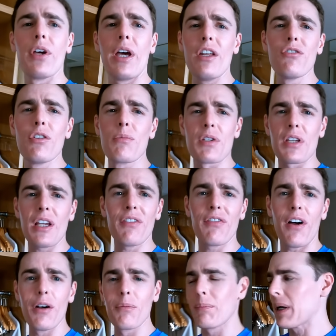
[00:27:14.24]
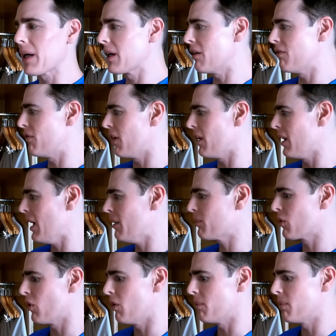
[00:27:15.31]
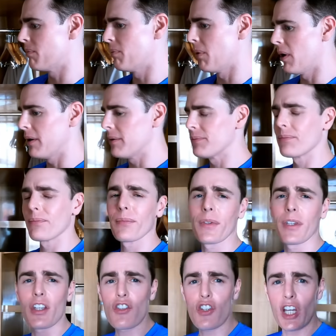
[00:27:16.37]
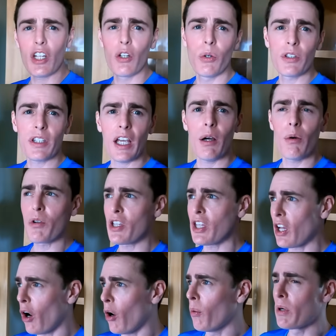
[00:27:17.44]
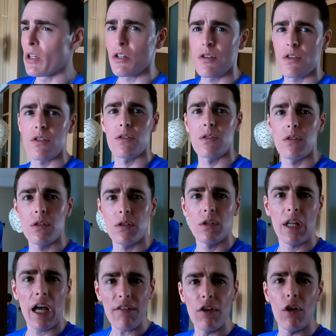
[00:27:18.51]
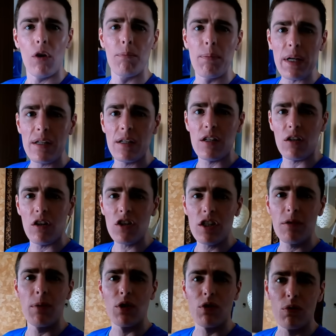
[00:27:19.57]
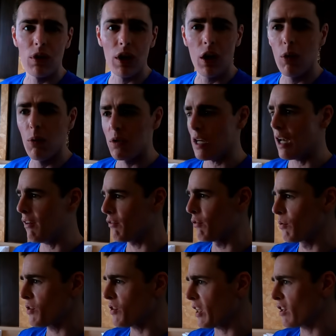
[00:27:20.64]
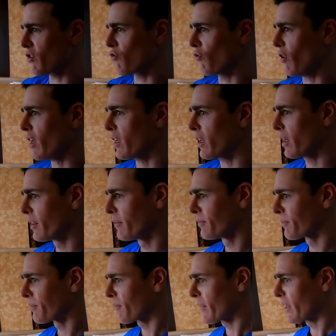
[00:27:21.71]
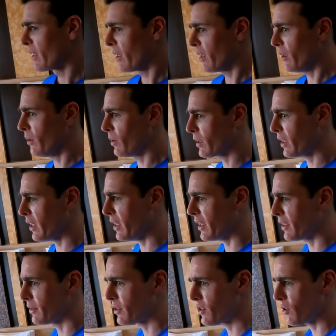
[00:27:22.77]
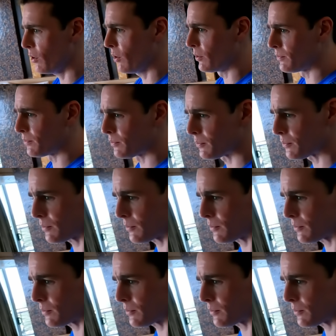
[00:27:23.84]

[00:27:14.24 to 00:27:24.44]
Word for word: the in-room safe aren't big enough for a laptop, but the chain hotels, they always, they have a lot of business customers, so they always have those things right. Okay, so